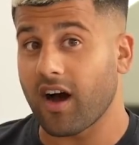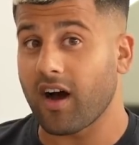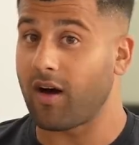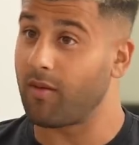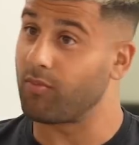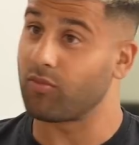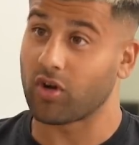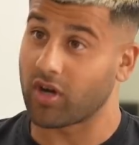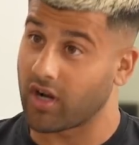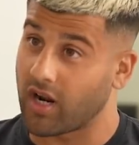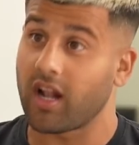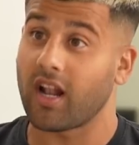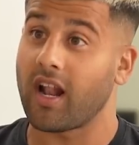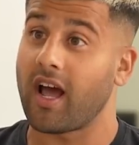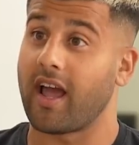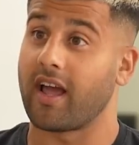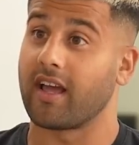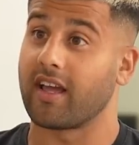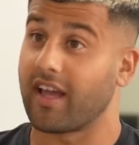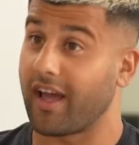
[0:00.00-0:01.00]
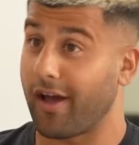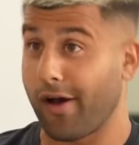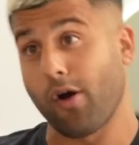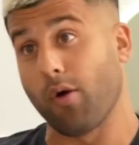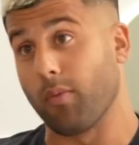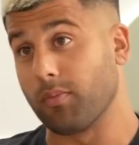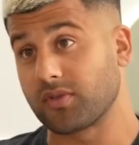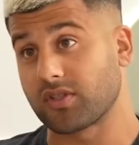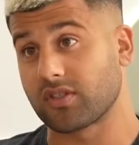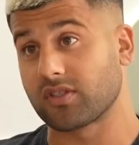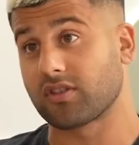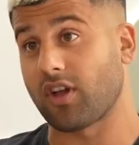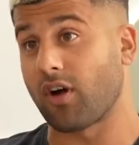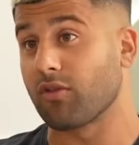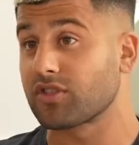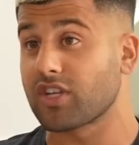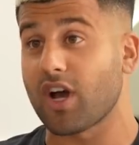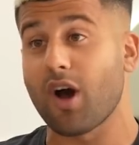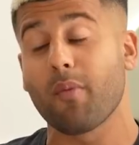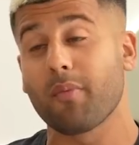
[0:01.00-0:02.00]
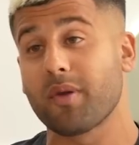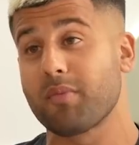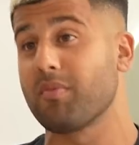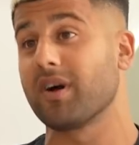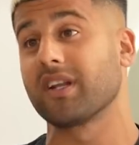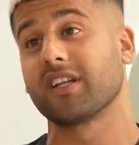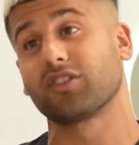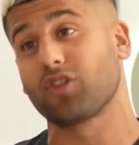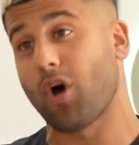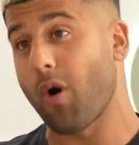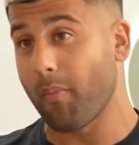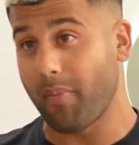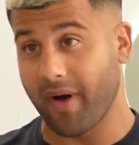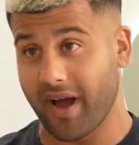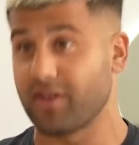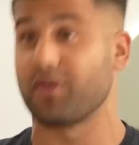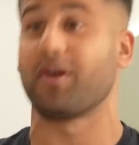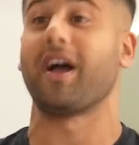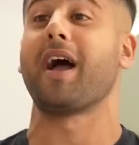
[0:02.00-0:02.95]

I'm not gonna lie, it helps. Don't tell me money don't buy you